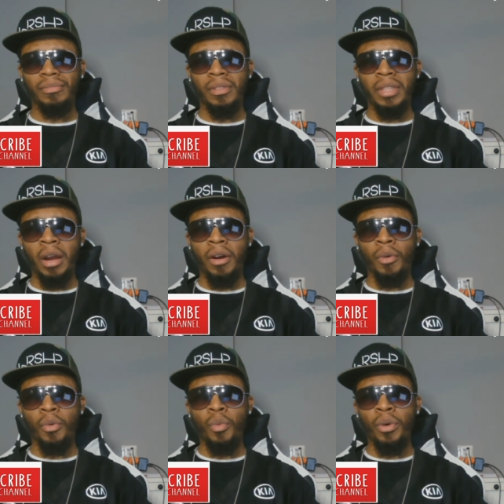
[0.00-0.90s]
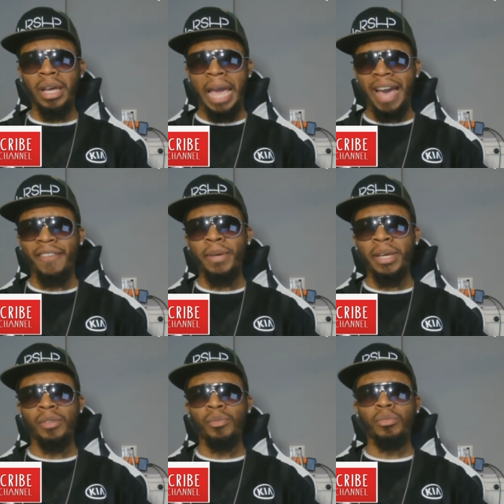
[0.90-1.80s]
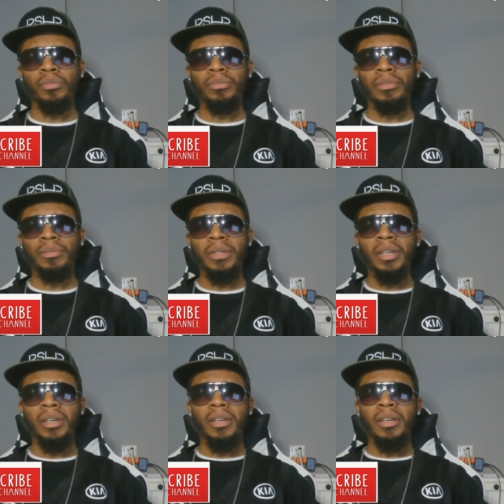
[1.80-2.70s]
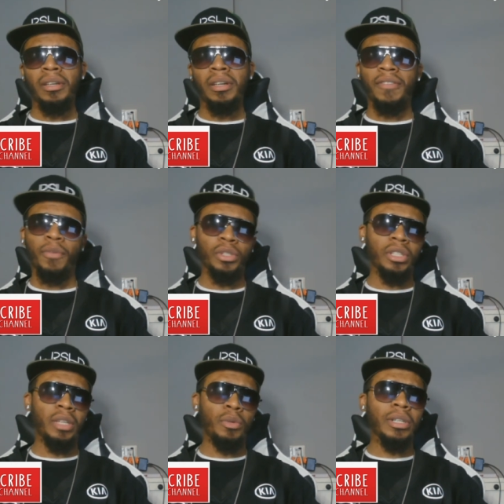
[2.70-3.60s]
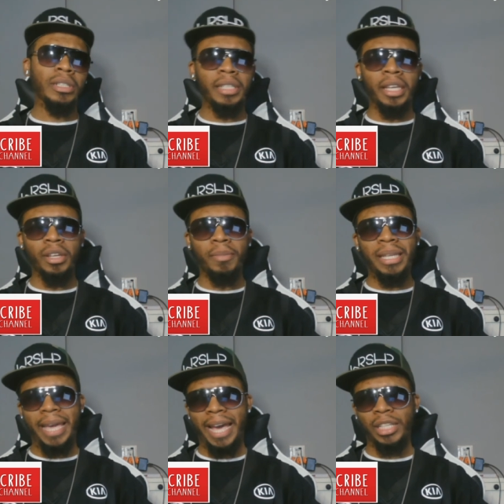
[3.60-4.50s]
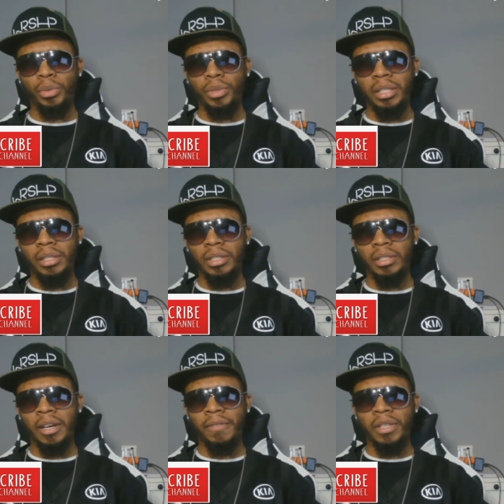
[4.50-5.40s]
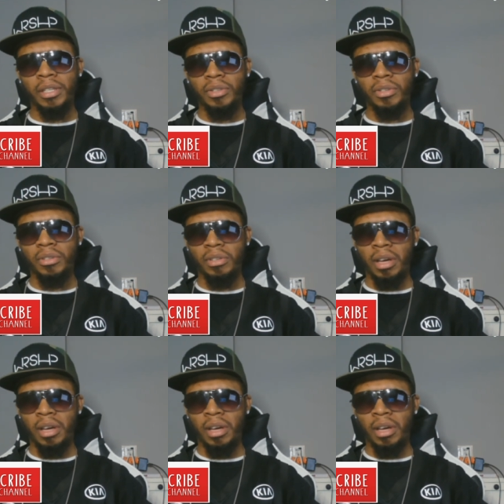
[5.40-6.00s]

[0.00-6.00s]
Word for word: there have been and unfortunately will continue to be casualties of this.